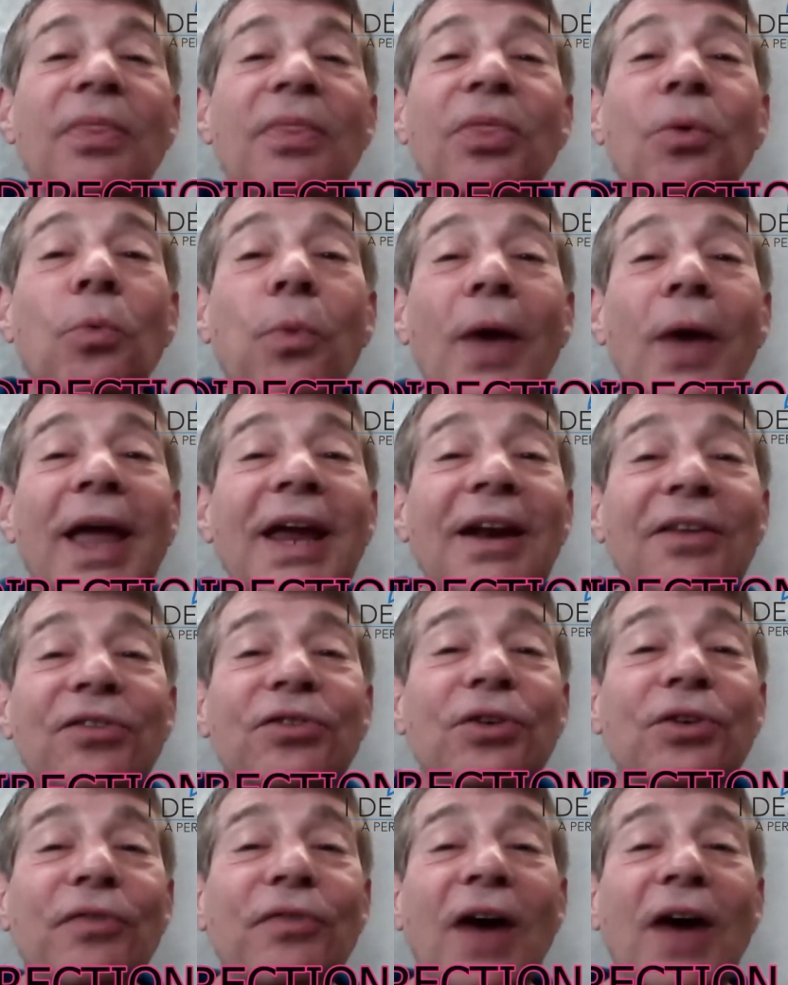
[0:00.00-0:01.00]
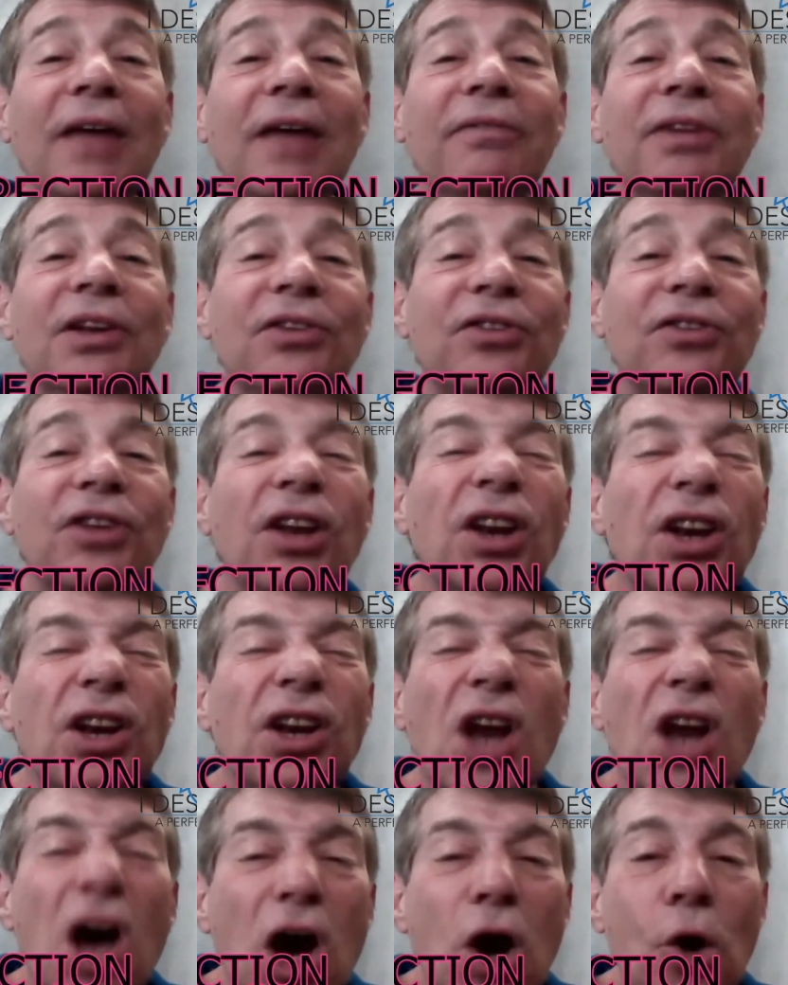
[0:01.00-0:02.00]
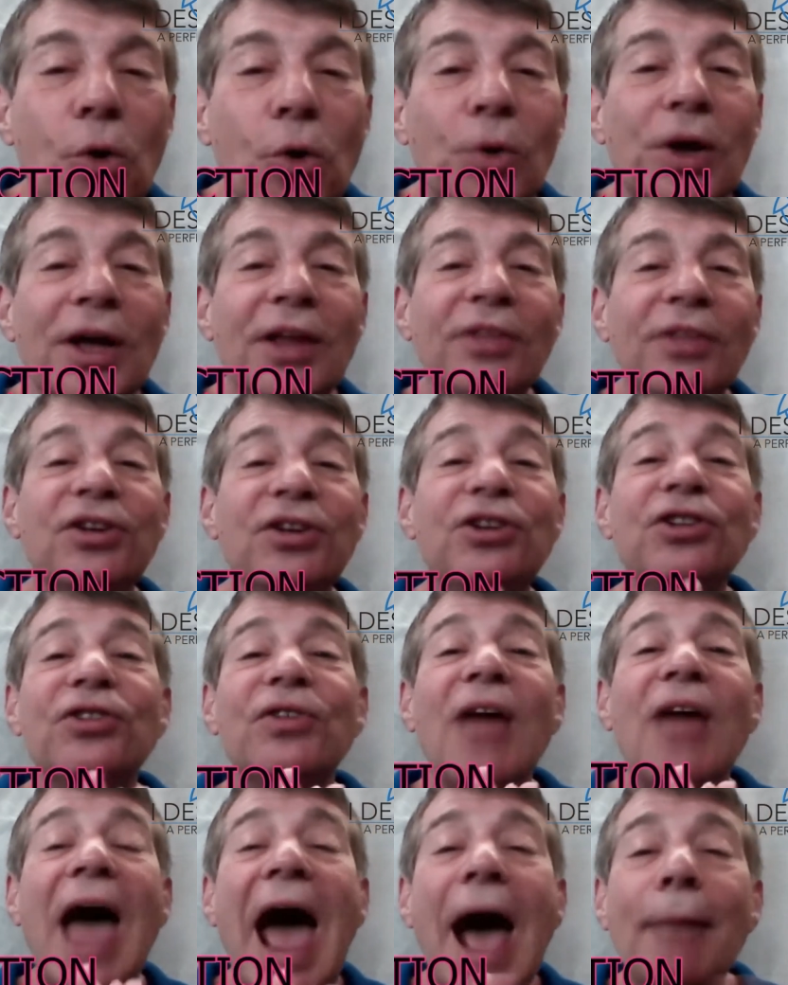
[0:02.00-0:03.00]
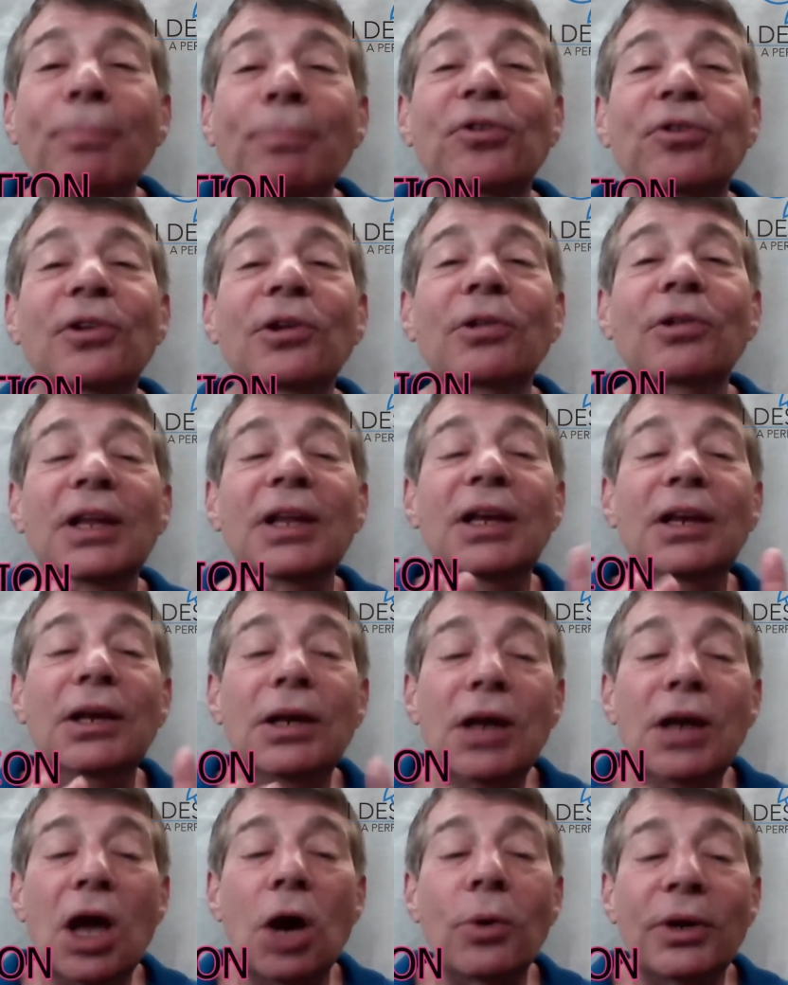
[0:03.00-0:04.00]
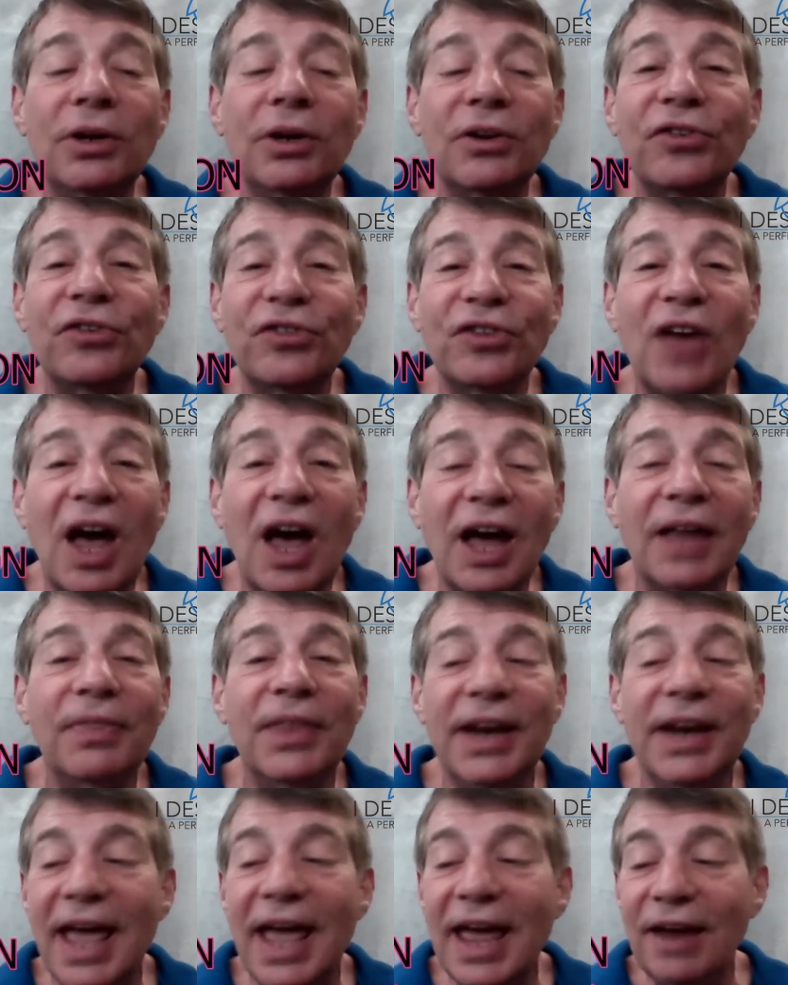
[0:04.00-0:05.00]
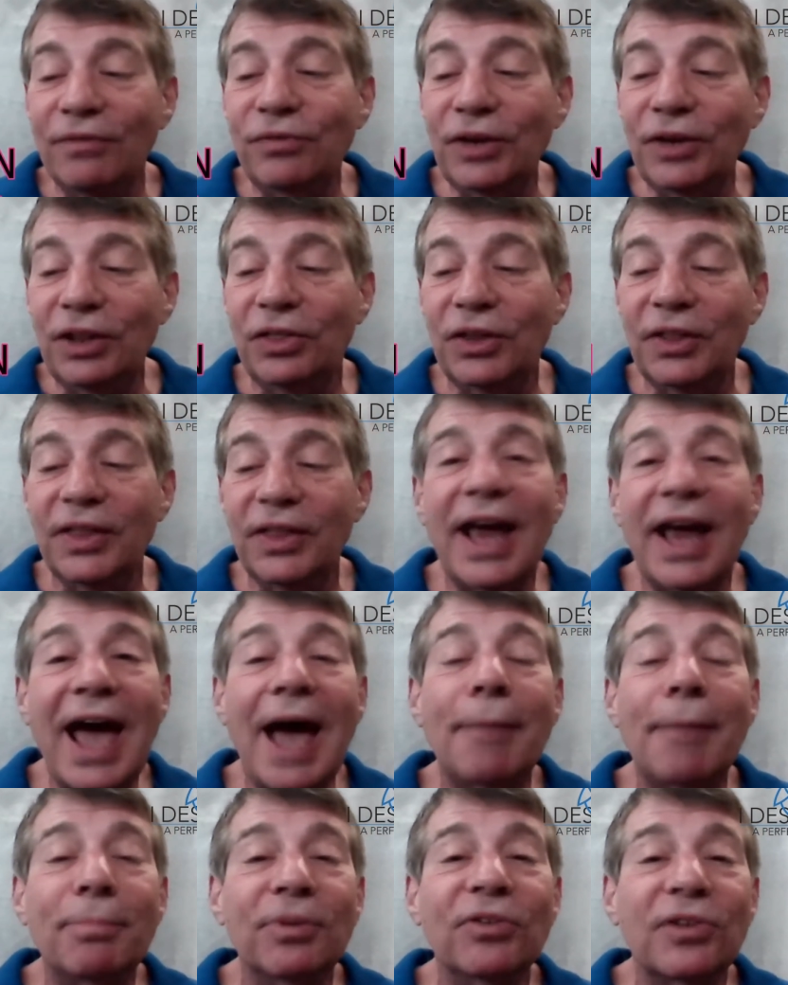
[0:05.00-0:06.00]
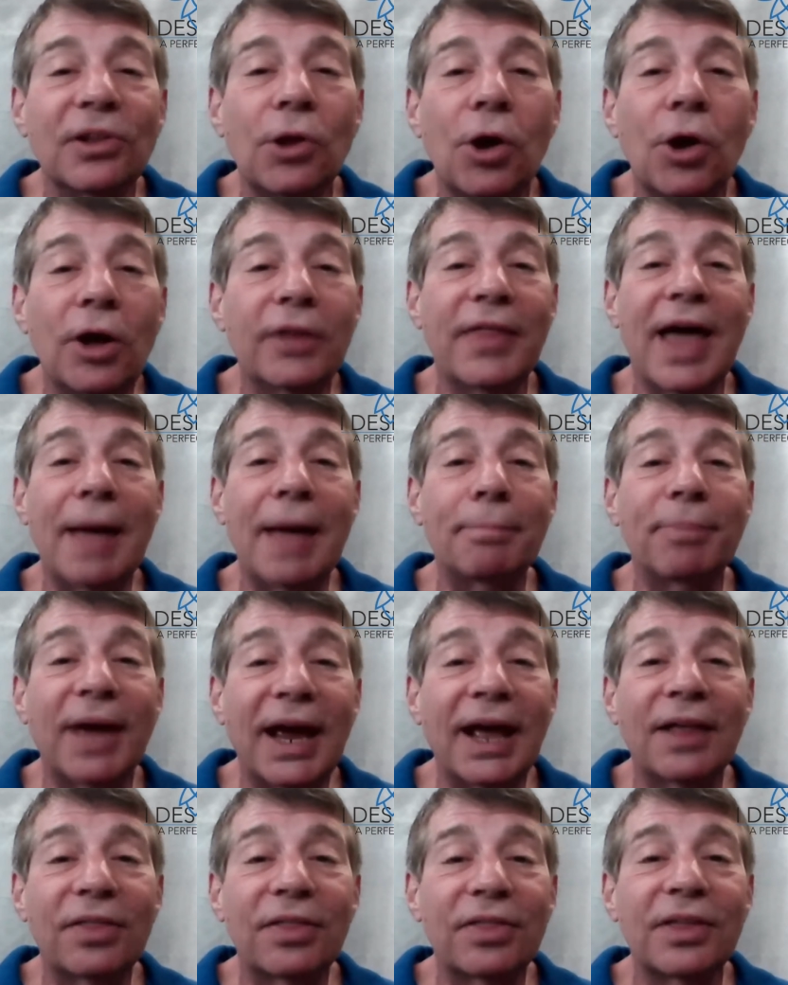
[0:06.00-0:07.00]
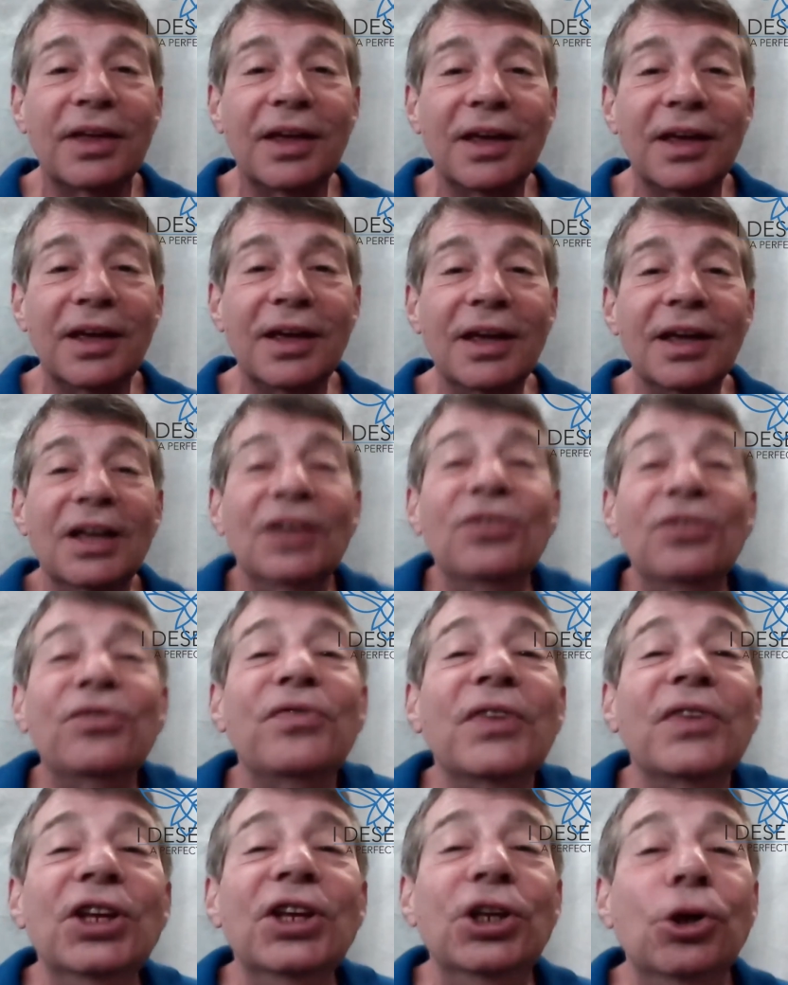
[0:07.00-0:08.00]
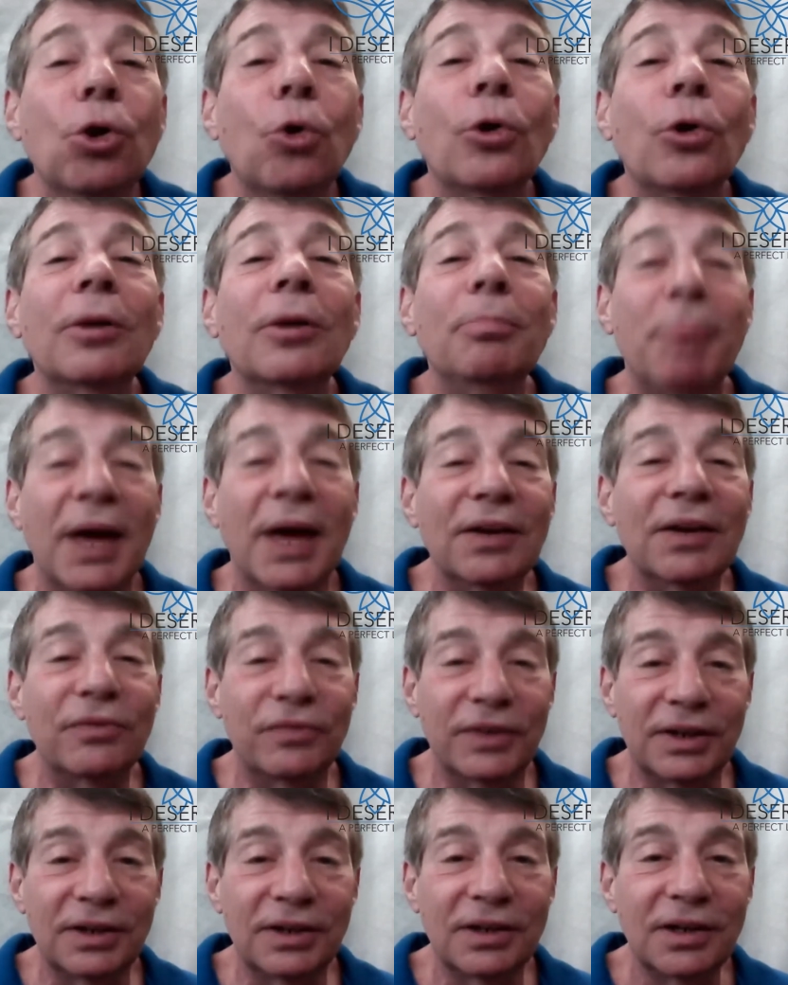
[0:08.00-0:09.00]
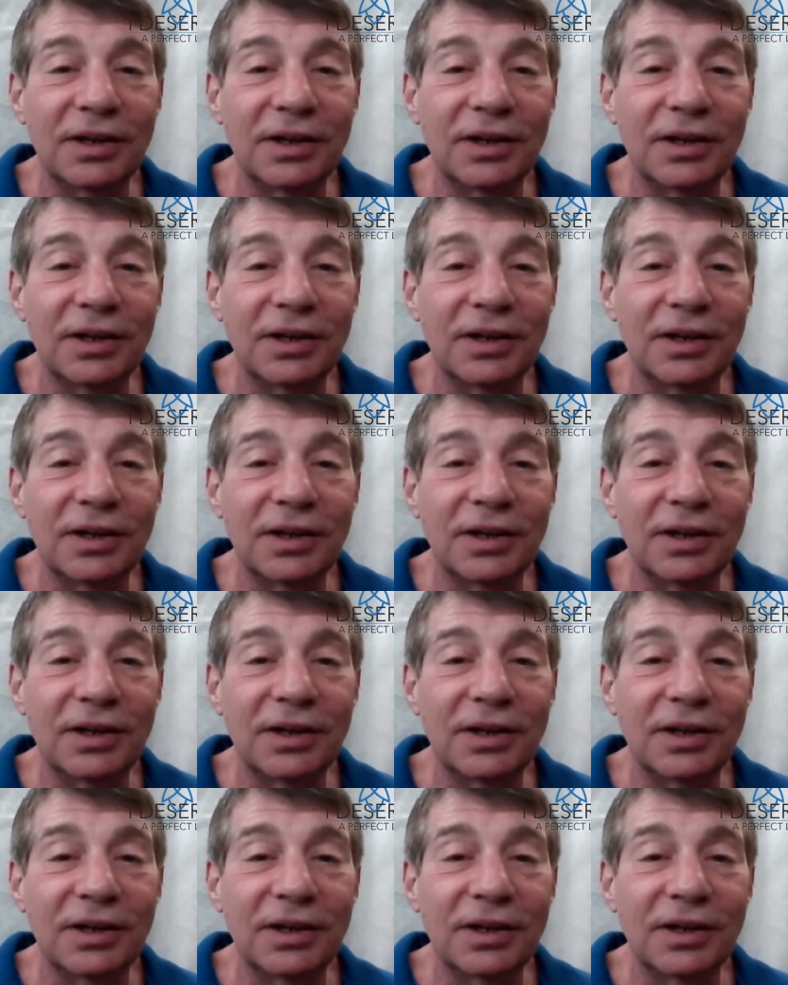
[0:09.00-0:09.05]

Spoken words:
The way to survive it is to know, to just absolutely know and decide that everything that happens along that path is for your benefit,